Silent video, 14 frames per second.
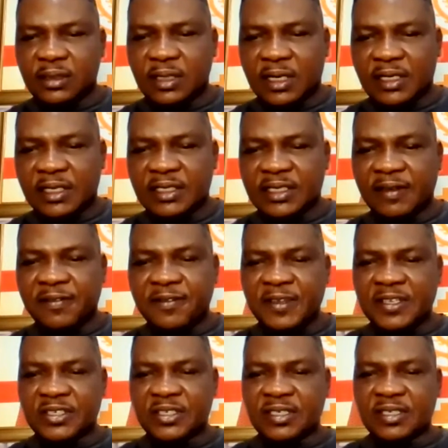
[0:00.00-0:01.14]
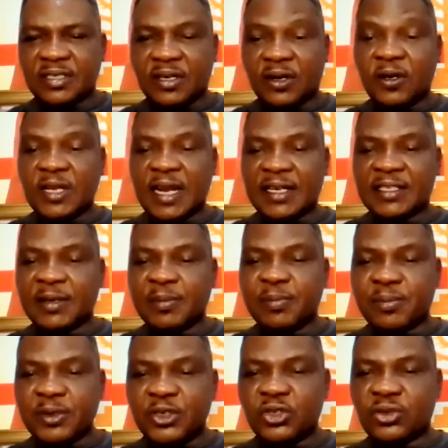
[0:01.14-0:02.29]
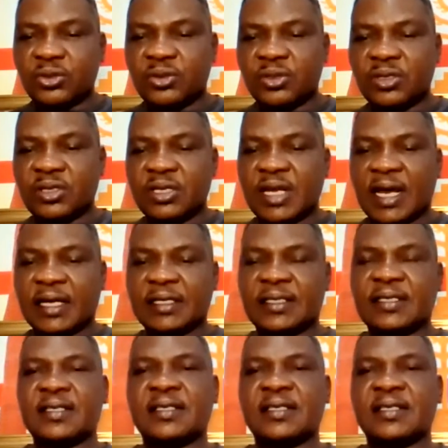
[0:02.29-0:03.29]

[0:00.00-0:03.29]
There is a feast or there is a priesthood that